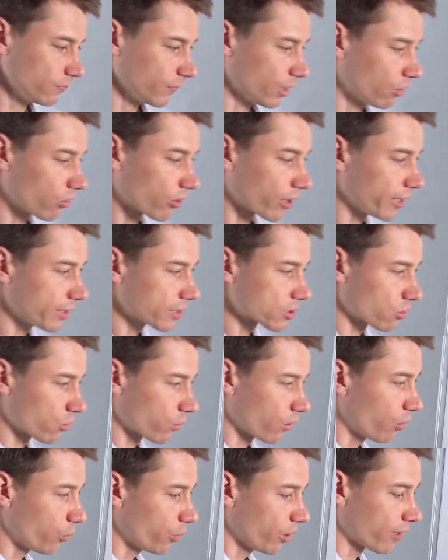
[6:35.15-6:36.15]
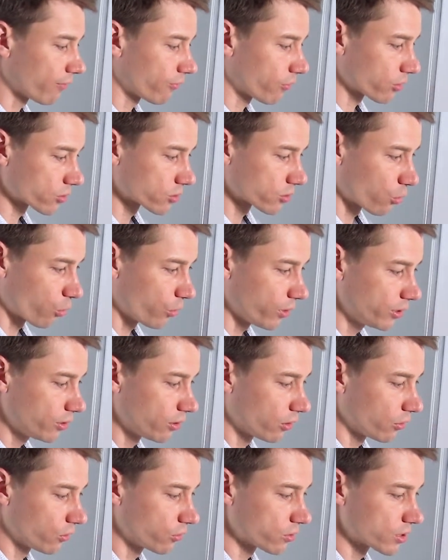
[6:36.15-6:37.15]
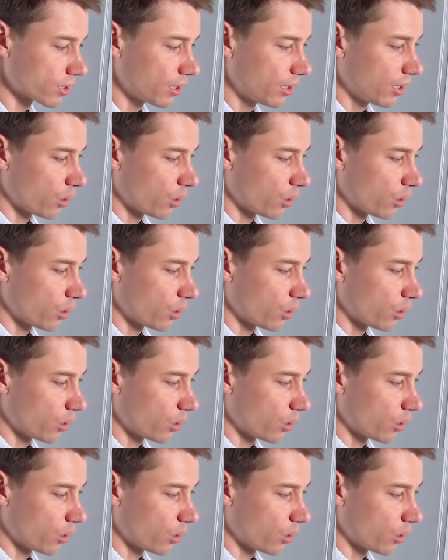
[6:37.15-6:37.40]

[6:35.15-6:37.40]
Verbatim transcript: Okay, so we have also Windows